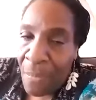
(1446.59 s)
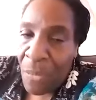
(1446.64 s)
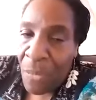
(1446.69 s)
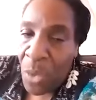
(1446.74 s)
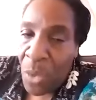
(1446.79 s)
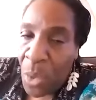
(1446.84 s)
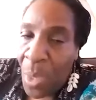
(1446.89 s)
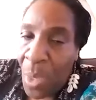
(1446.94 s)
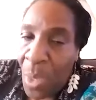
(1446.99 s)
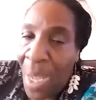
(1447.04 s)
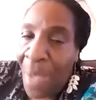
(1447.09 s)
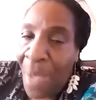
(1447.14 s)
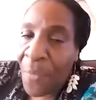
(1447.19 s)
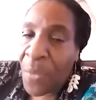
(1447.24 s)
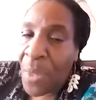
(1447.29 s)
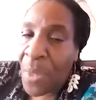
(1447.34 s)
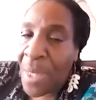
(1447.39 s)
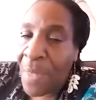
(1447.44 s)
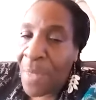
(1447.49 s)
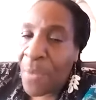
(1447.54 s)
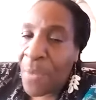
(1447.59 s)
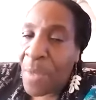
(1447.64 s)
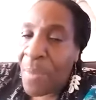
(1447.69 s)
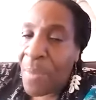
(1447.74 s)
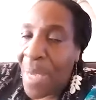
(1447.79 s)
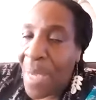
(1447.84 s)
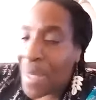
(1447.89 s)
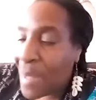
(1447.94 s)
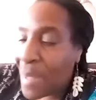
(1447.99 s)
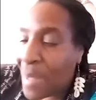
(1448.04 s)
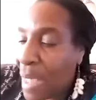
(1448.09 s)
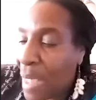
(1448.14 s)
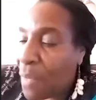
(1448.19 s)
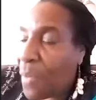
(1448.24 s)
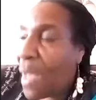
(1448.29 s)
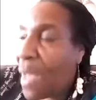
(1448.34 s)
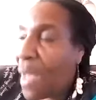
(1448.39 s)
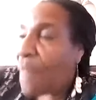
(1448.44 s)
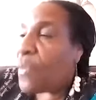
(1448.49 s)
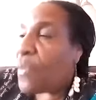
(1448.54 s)
You know, I have to live with
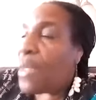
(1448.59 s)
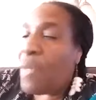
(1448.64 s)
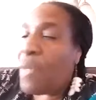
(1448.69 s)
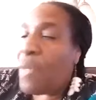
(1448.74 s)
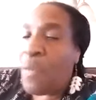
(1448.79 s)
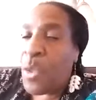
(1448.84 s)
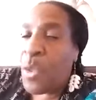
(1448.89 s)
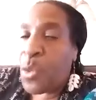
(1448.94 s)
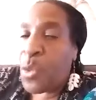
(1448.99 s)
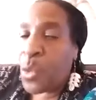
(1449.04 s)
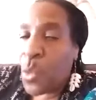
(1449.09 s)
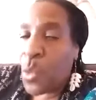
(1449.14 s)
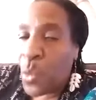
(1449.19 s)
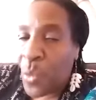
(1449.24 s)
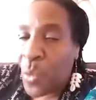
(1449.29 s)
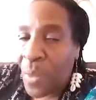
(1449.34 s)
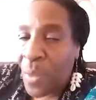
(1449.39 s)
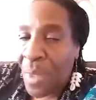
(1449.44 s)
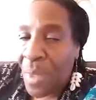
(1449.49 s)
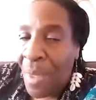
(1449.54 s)
myself, I have to live with truth.